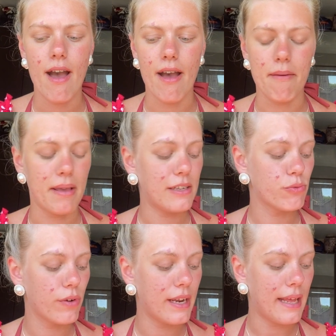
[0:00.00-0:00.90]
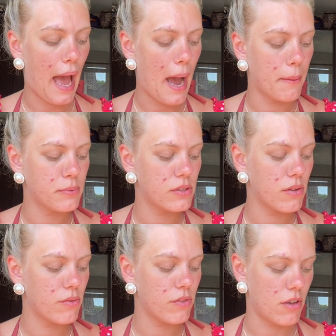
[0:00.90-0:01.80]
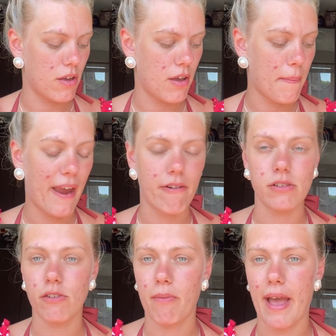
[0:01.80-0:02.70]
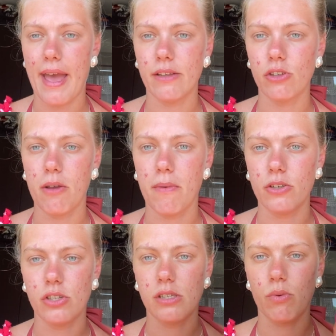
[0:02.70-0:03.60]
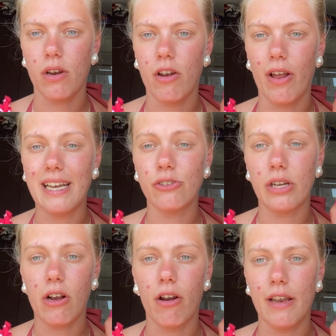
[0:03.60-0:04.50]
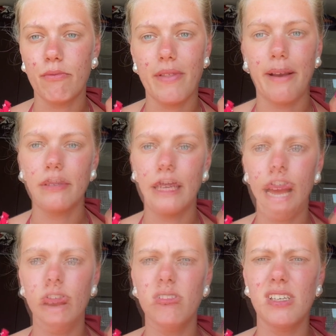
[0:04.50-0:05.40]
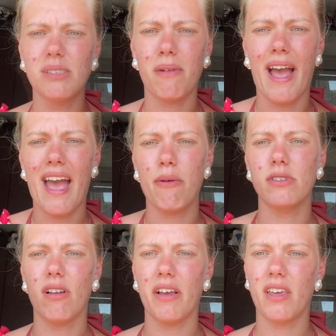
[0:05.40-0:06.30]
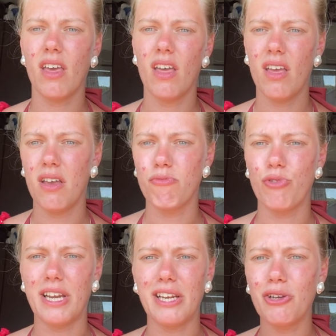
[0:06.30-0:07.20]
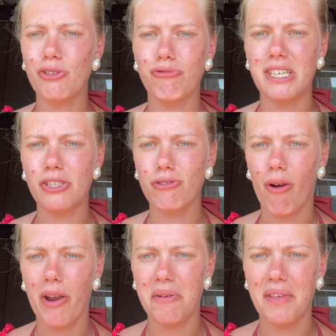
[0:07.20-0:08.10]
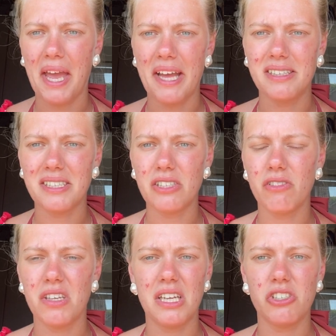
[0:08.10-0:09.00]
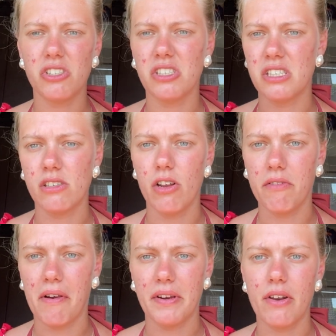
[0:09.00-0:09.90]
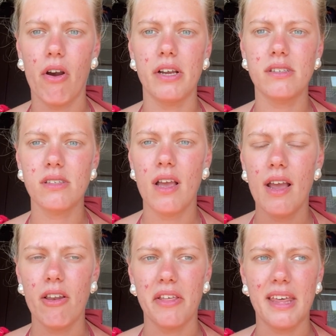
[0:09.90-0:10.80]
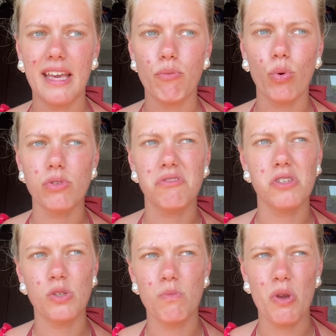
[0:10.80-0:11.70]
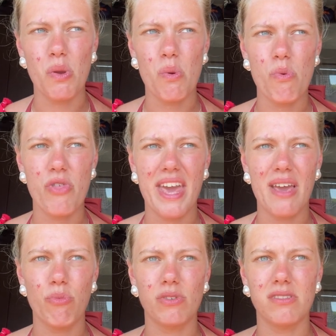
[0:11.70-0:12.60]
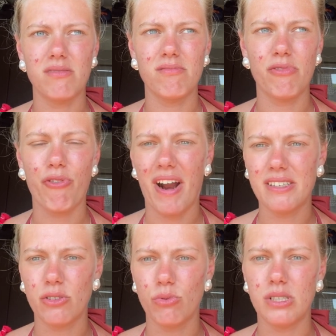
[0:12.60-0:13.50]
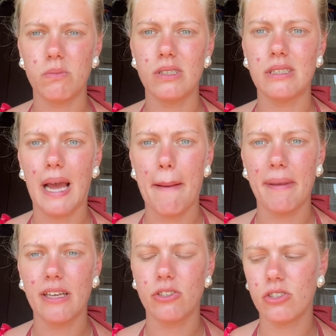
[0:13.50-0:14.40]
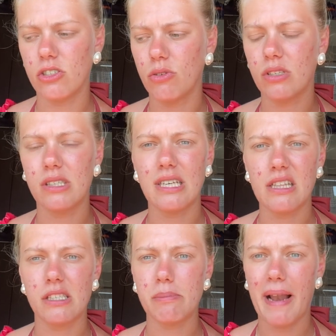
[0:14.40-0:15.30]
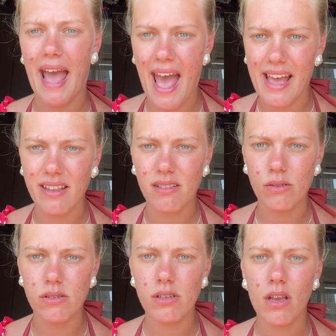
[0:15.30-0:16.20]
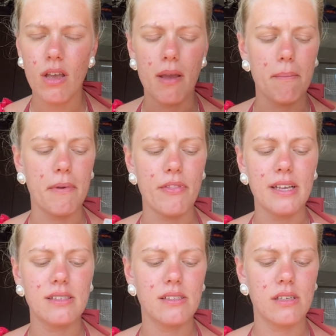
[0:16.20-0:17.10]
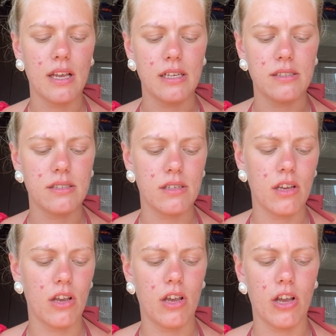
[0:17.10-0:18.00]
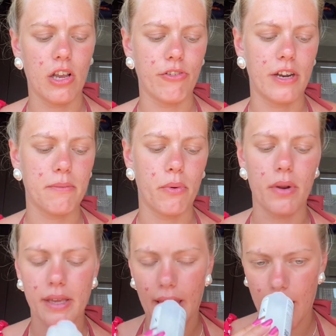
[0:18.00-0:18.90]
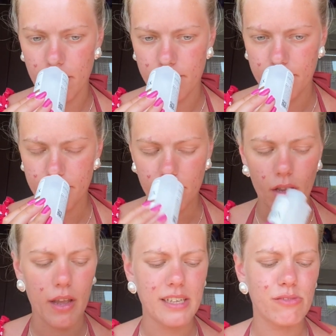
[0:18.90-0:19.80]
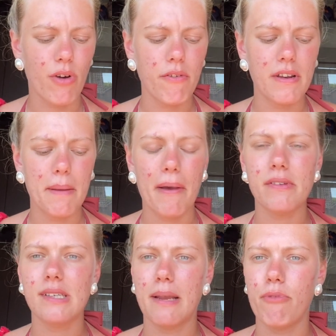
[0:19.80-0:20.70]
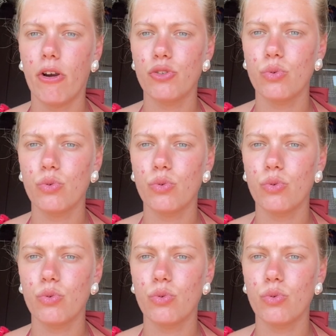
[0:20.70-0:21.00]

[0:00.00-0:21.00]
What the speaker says: It's really helped the appearance of my hair so much, this one, and I literally can't live without it. I started using this, my hair was like looked really dry on the end. It just didn't look very nice. Like, it wasn't smooth, it was frazzled, it was damaged, you could see the split ends. But this is incredible, and again, it's roughly about the same price.